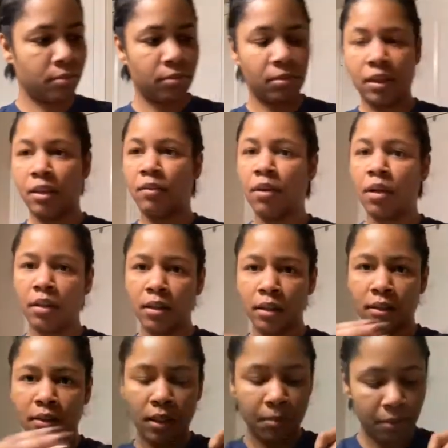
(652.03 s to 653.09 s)
give y'all an
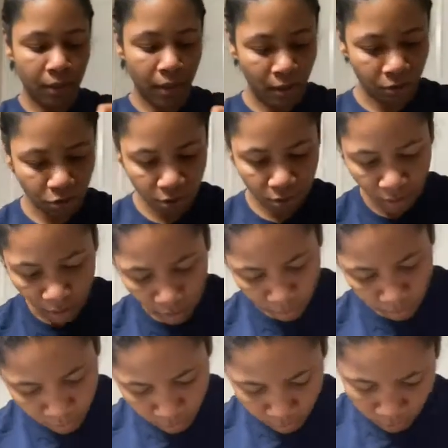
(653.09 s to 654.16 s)
example. I'll show y'all. So,